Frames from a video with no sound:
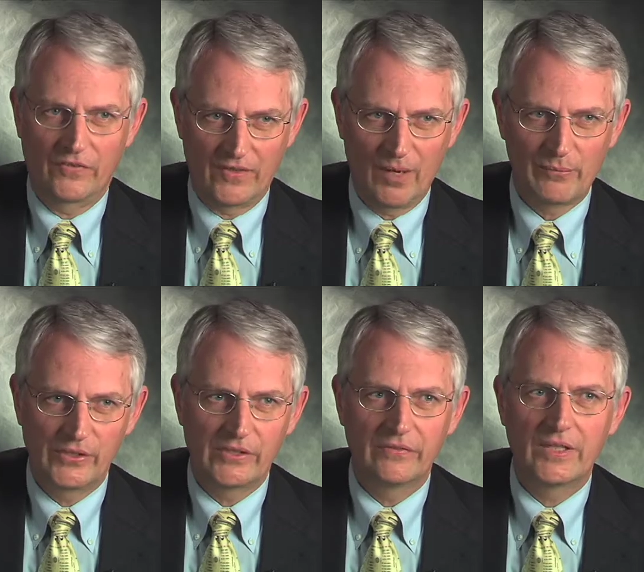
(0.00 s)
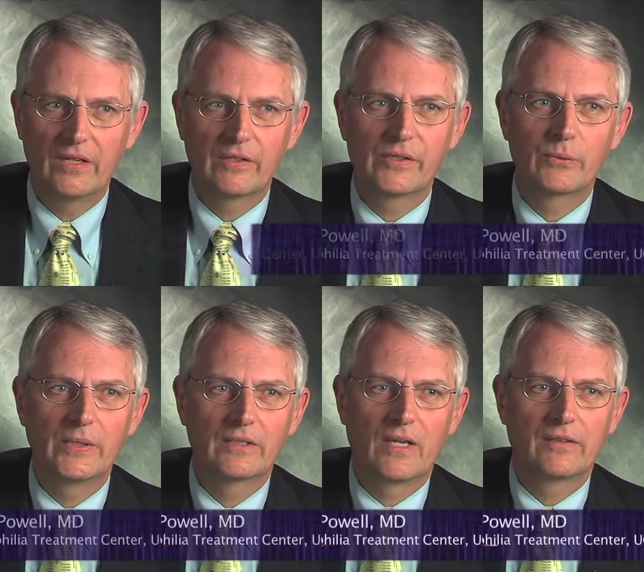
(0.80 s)
of comprehensive care is
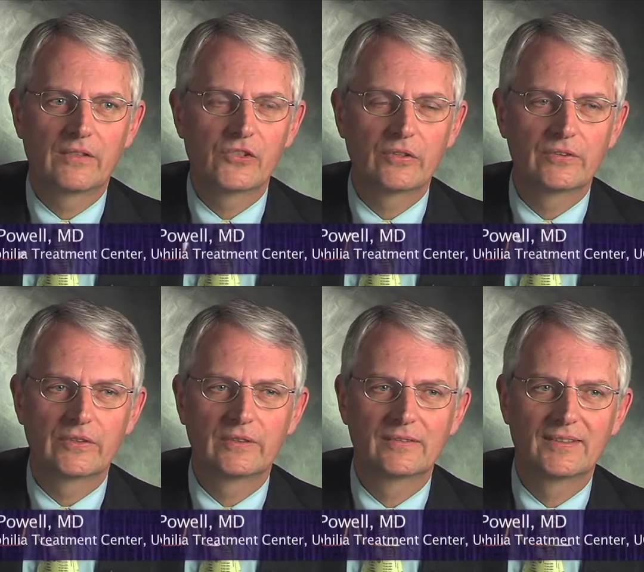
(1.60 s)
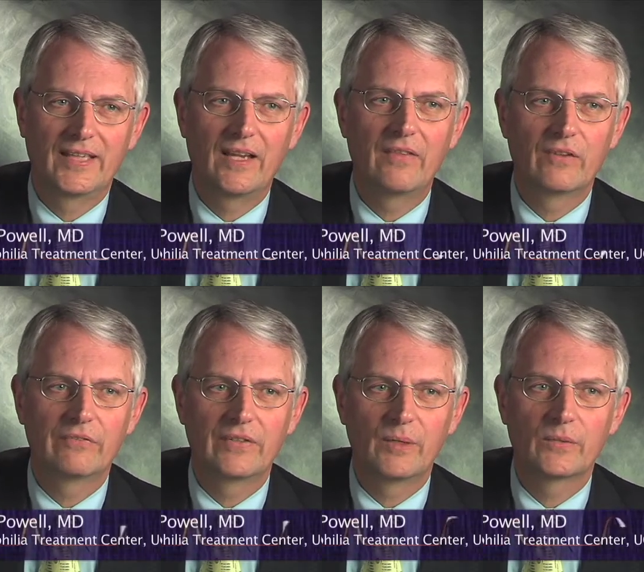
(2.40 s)
we taught the children and their
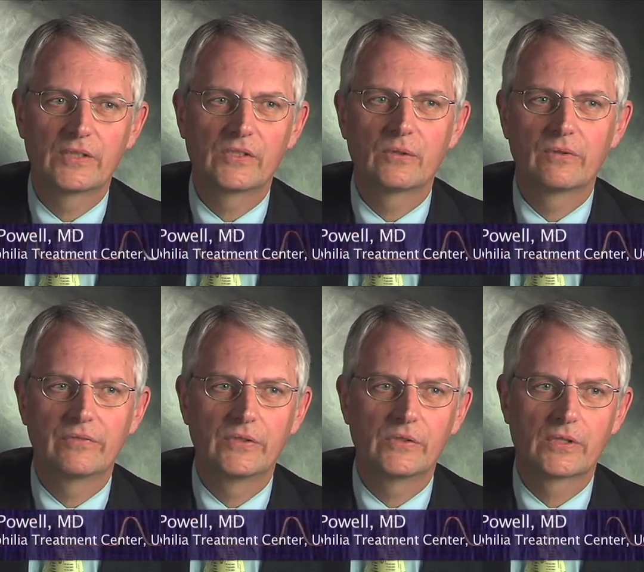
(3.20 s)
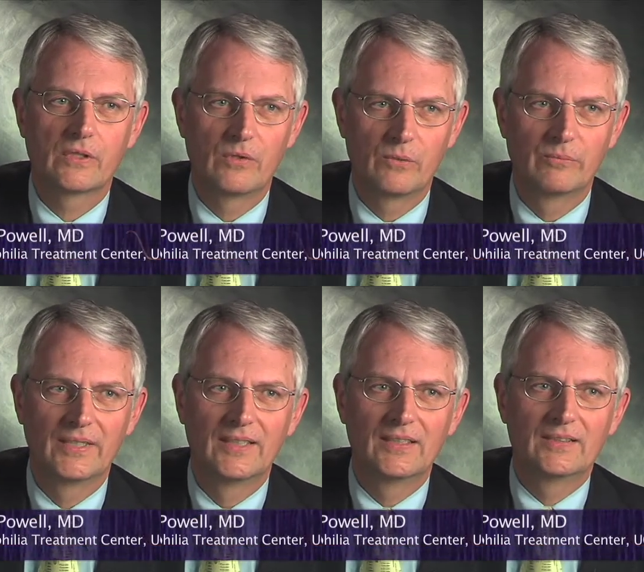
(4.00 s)
families to infuse at home.
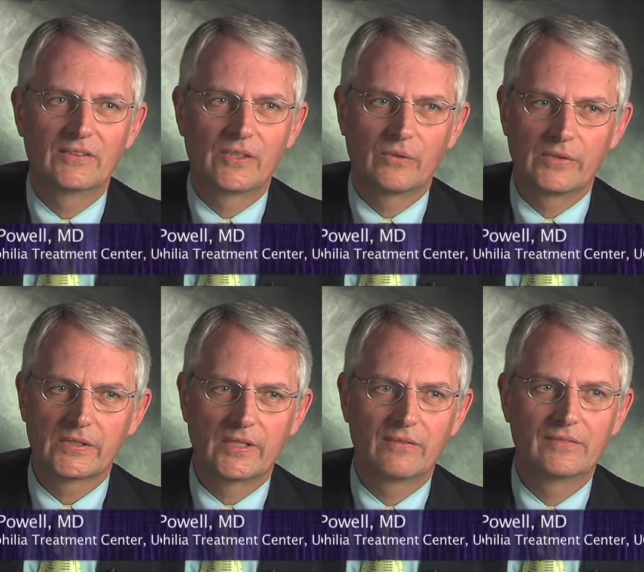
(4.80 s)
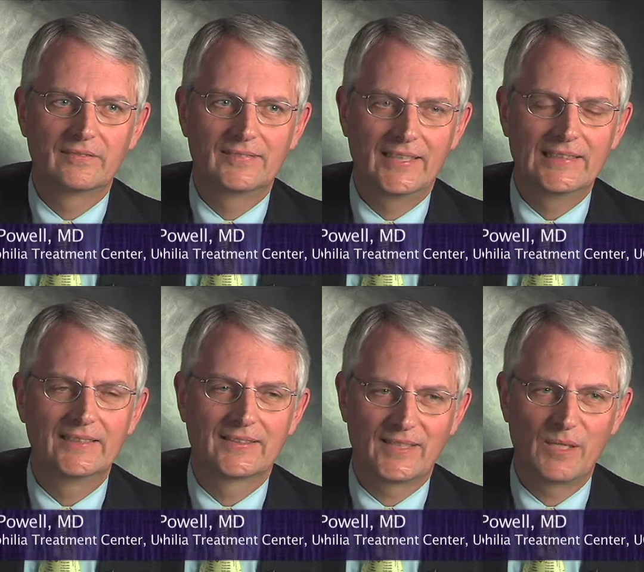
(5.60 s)
So instead of
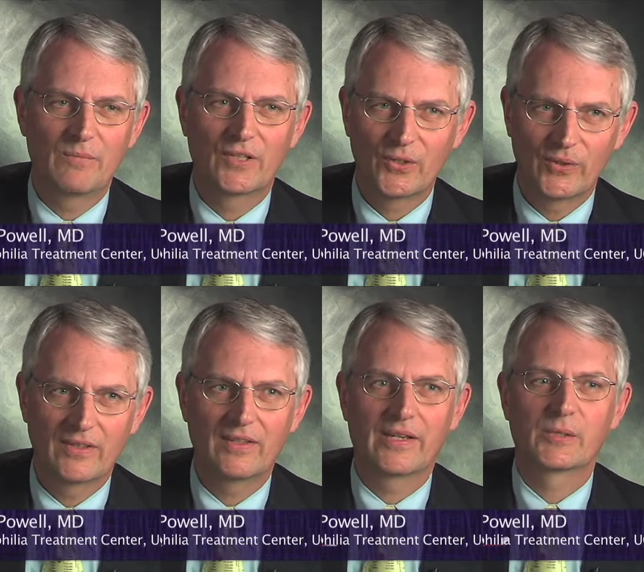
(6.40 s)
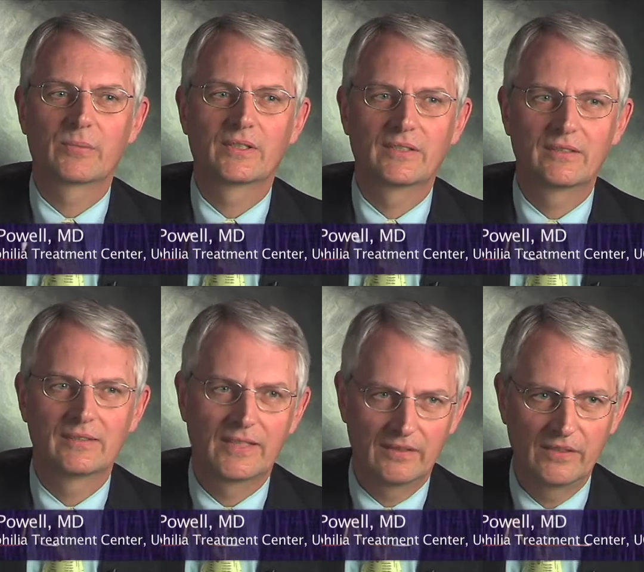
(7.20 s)
taking the time to go to the hospital
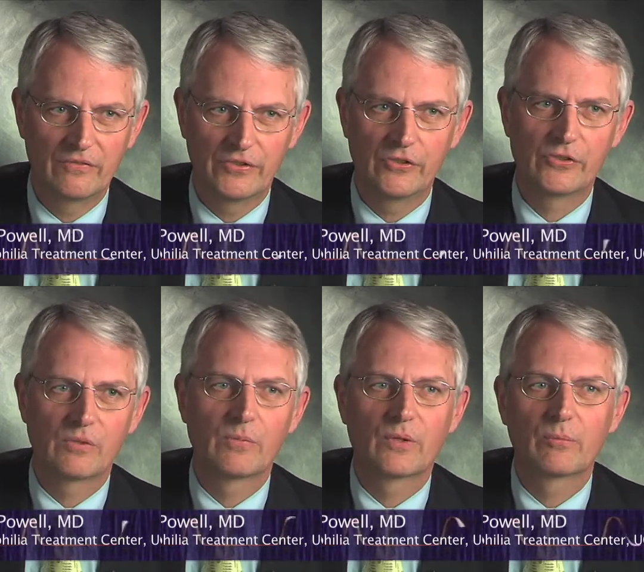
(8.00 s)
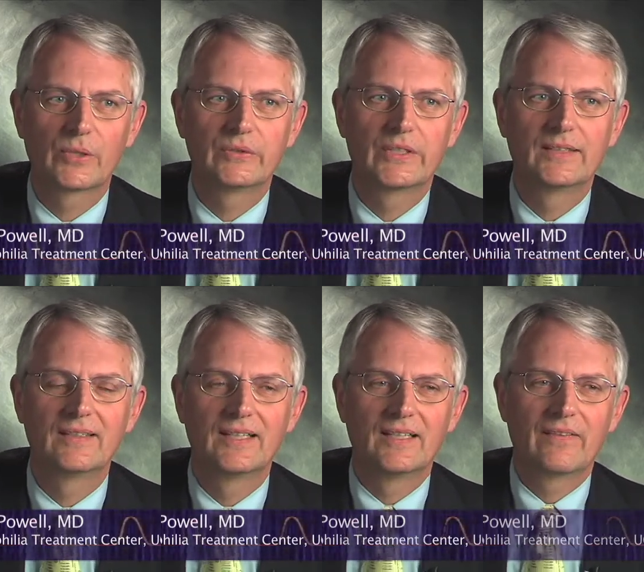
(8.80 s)
and get the infusion with the protein,
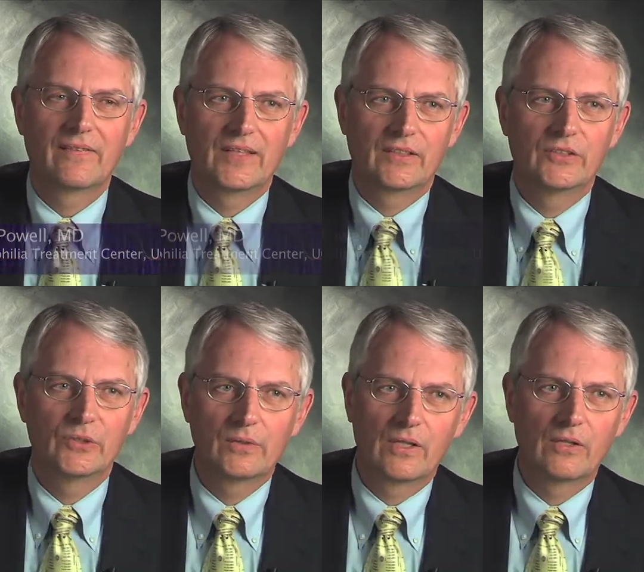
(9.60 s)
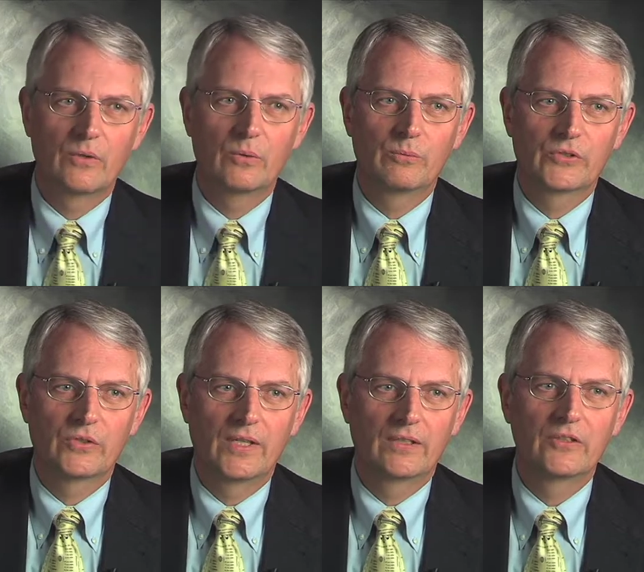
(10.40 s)
they could do it at home
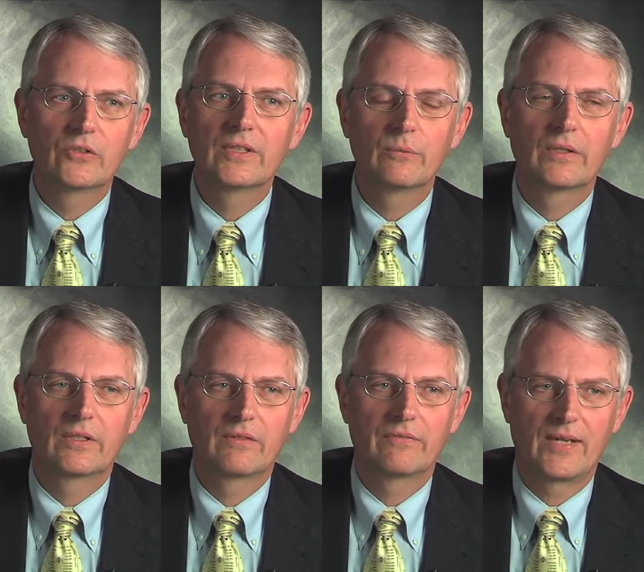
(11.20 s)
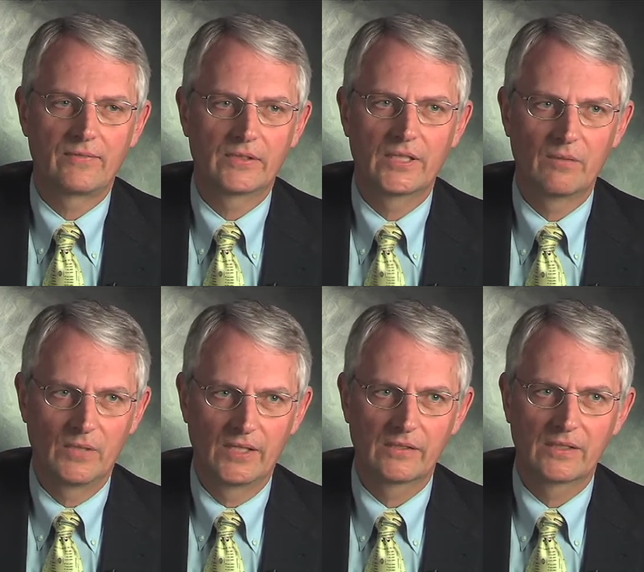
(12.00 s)
so they could treat within 5 or 10
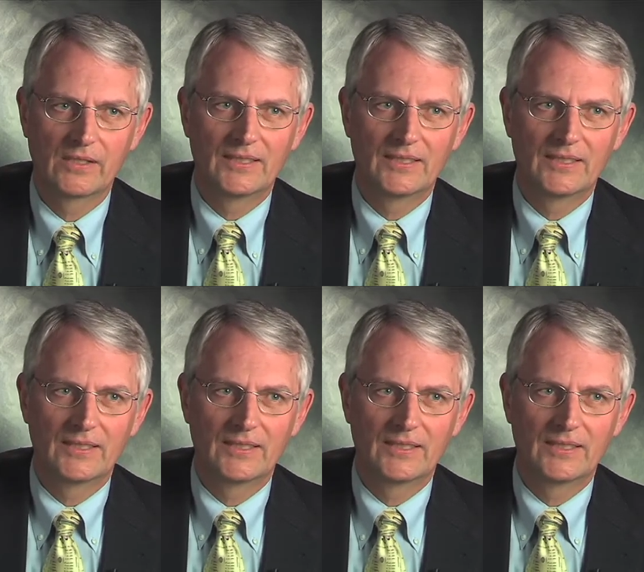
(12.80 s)
minutes.